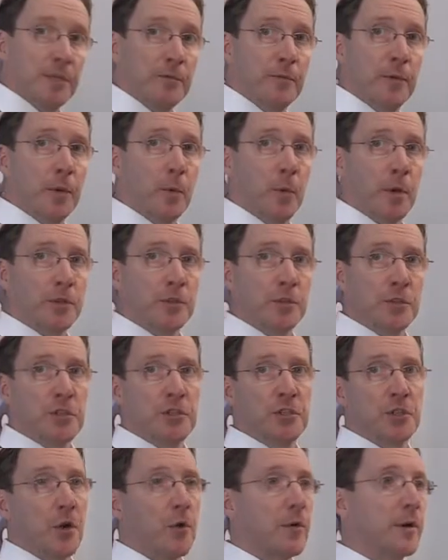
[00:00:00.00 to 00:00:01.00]
if we want to
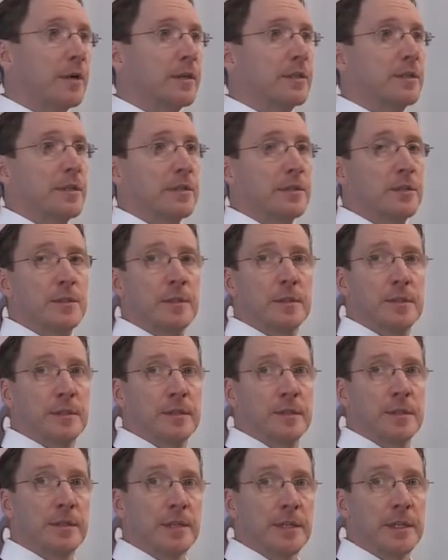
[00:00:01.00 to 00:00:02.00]
store it in
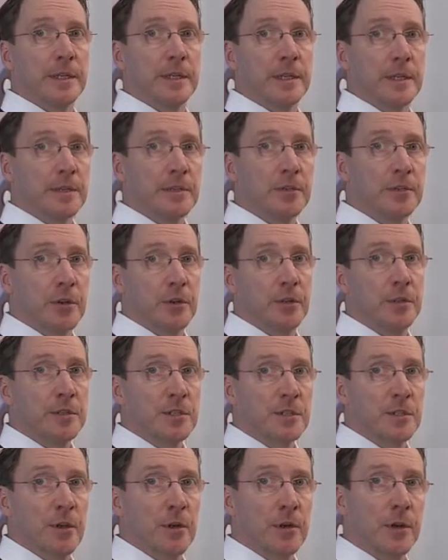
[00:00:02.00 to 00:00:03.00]
the internal
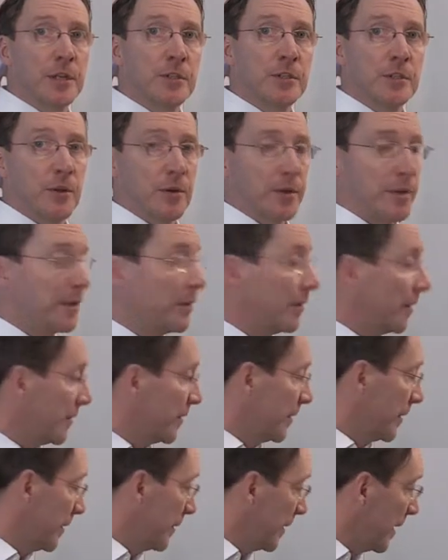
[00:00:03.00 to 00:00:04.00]
storage or on
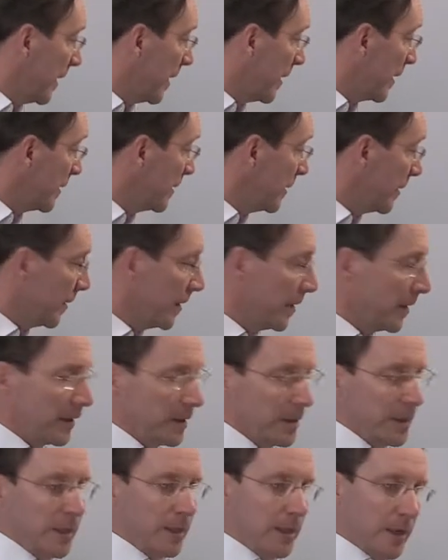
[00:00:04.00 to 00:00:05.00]
the card.
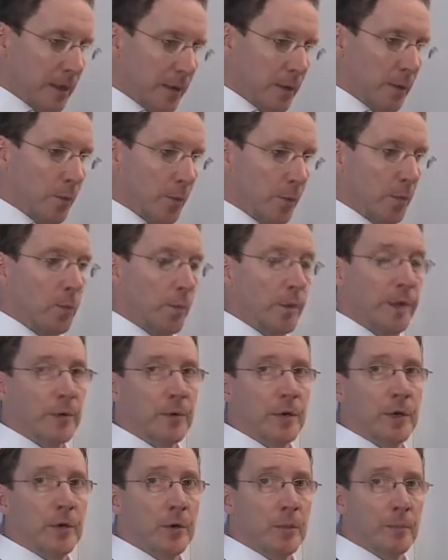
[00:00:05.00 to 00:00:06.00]
We
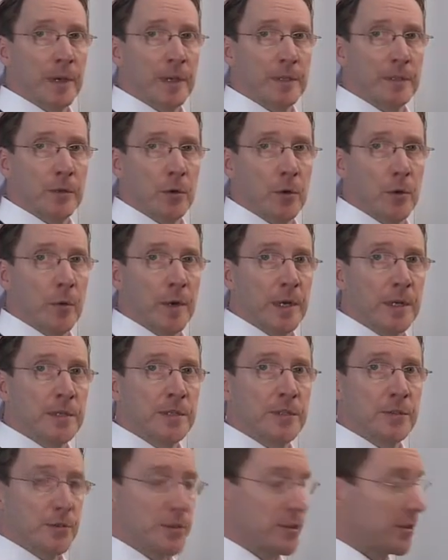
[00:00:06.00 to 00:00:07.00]
recommend always
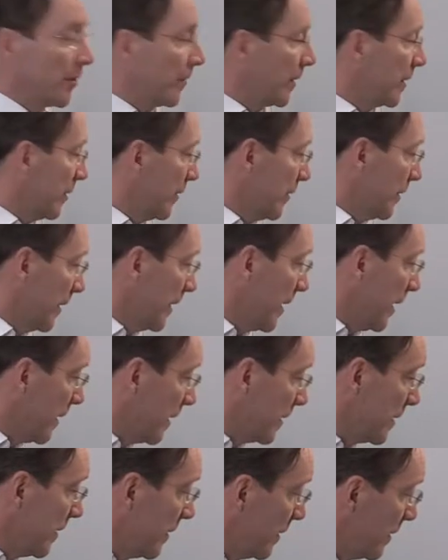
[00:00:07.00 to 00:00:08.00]
to store it on the
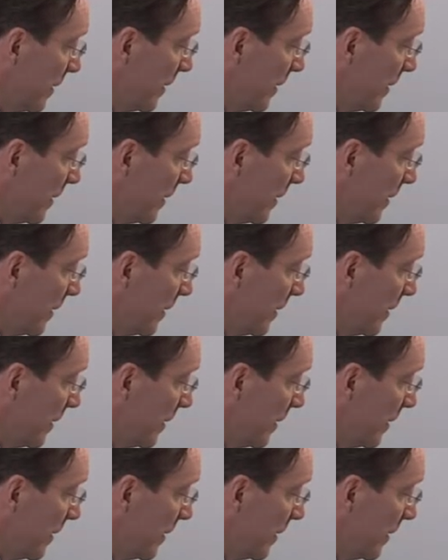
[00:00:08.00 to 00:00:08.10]
card.